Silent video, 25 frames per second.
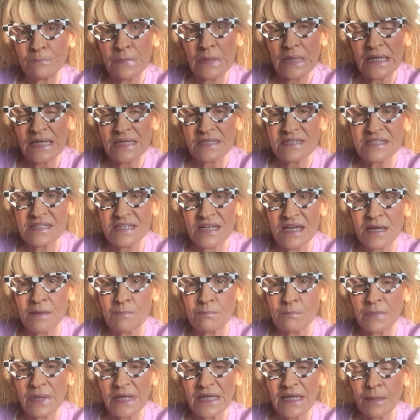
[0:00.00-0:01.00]
let's say
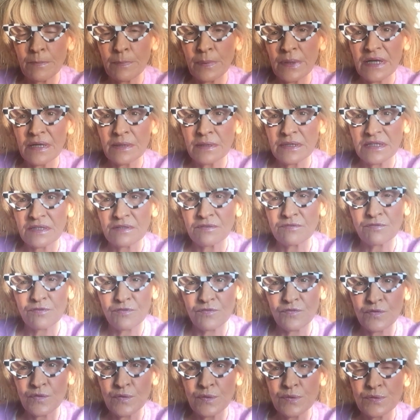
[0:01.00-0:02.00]
manipulated
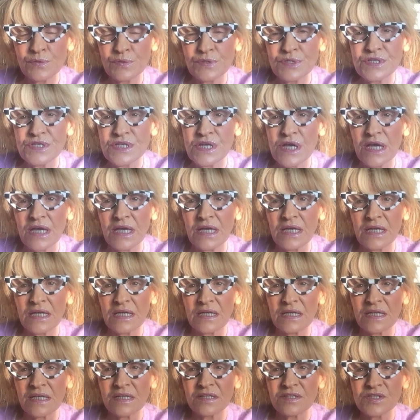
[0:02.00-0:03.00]
foods
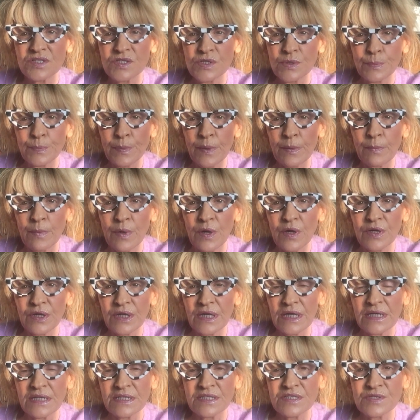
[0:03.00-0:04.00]
in
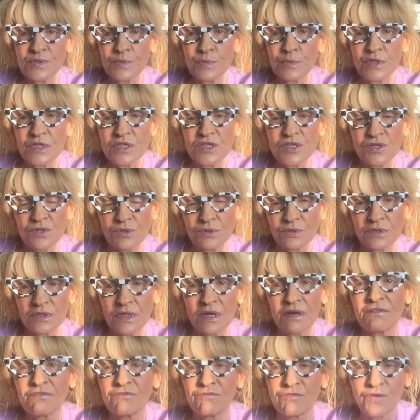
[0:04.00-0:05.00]
supermarkets we should
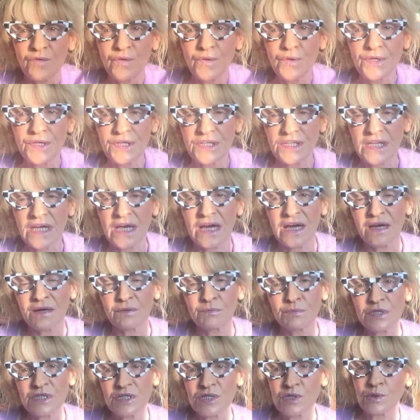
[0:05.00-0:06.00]
avoid
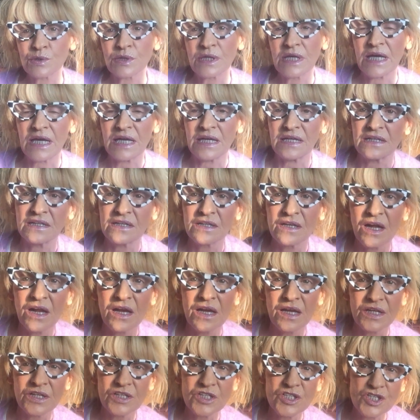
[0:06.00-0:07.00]
and we should gain
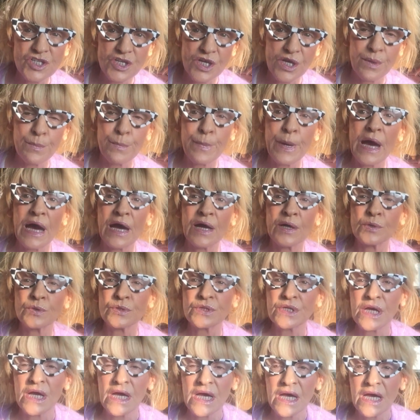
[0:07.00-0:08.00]
knowledge about.